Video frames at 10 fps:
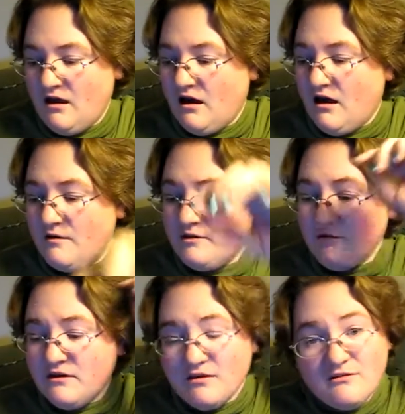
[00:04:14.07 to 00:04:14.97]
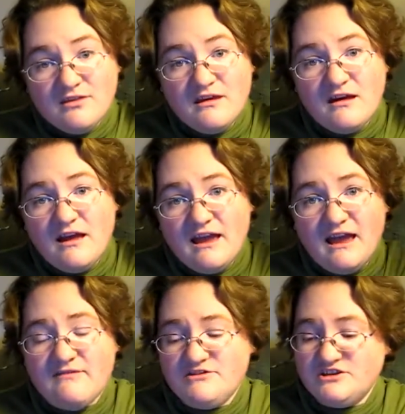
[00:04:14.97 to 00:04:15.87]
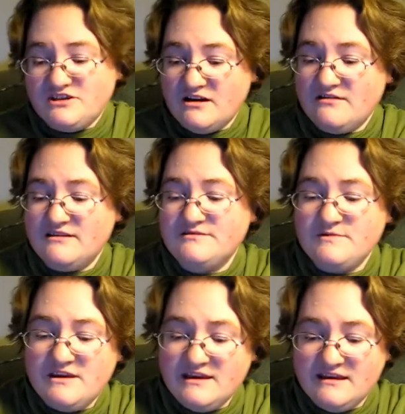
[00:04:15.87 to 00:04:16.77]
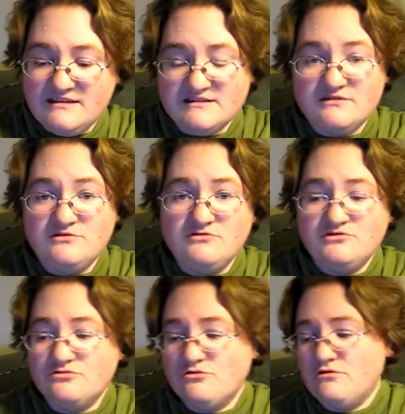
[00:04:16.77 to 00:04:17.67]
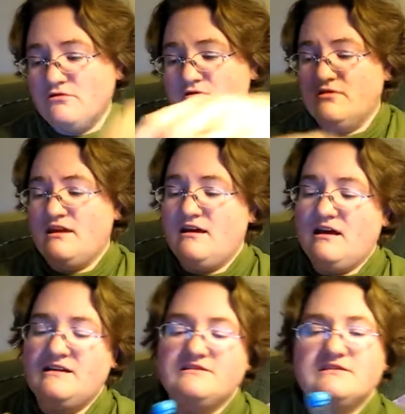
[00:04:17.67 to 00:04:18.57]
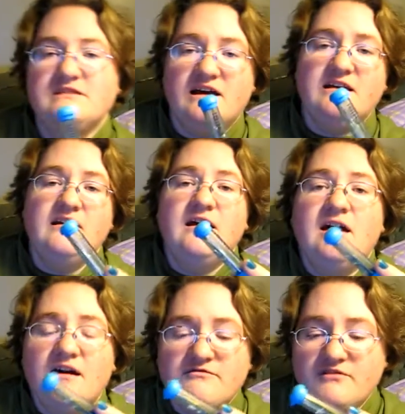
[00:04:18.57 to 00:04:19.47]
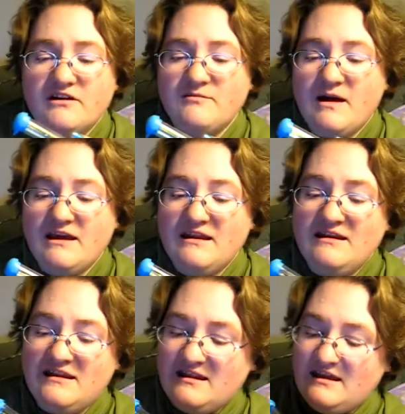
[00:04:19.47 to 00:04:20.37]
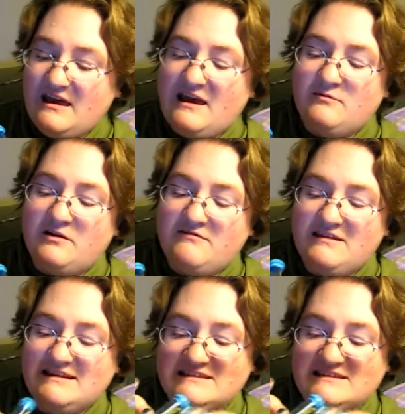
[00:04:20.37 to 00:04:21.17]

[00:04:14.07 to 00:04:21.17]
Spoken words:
The only other thing I have to share this week is a new tool that I just got. A friend of mine at Knitting had one of these.